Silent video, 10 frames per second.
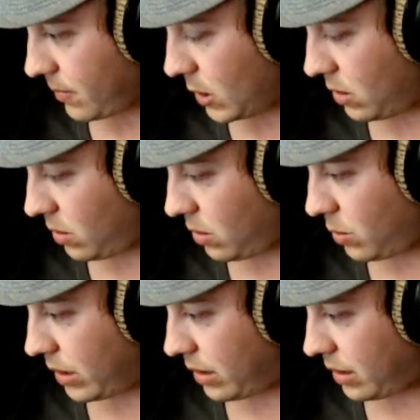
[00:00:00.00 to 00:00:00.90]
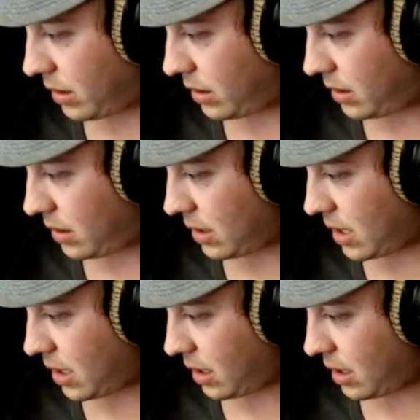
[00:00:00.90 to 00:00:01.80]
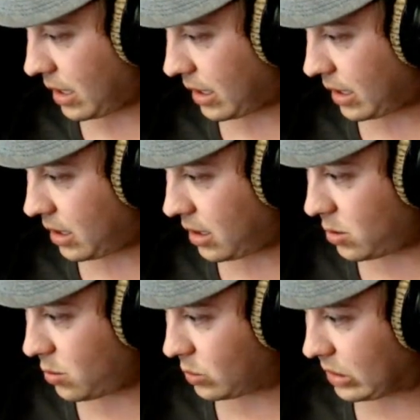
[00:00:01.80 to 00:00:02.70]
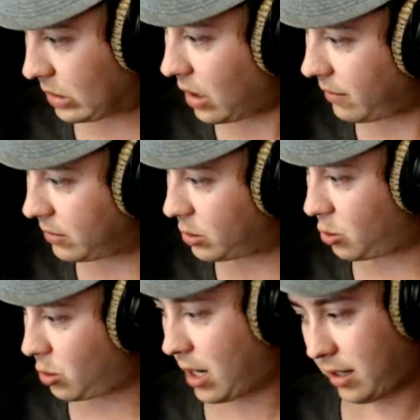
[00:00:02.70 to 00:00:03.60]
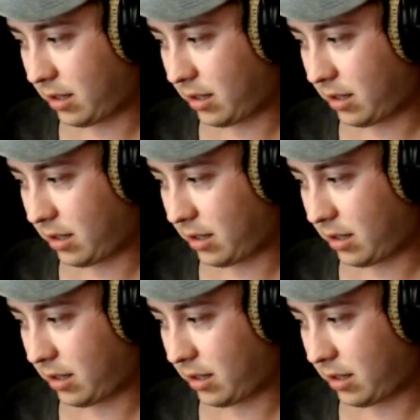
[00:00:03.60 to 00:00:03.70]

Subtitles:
Although I think I can use Love Struck.